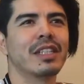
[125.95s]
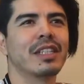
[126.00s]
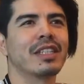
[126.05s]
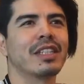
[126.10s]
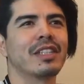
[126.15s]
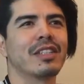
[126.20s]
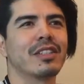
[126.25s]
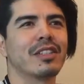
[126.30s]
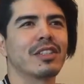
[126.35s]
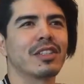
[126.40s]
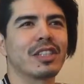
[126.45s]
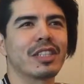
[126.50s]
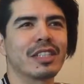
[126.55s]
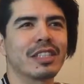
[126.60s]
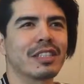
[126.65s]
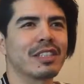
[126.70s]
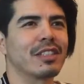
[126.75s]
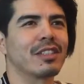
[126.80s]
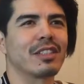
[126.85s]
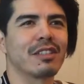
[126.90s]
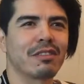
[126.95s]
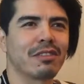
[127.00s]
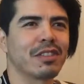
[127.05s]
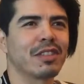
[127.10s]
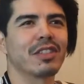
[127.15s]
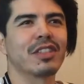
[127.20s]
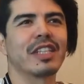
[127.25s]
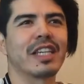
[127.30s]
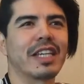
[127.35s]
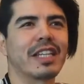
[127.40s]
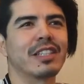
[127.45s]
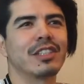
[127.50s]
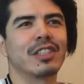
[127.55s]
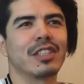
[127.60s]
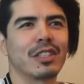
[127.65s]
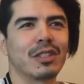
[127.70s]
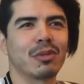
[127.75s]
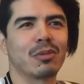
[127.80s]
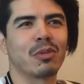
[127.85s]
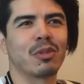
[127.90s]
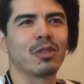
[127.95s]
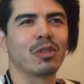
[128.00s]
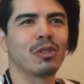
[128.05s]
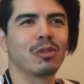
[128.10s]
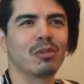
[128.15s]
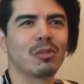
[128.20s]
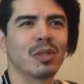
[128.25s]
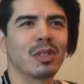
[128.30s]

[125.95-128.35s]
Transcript: you can feel the energy in the room.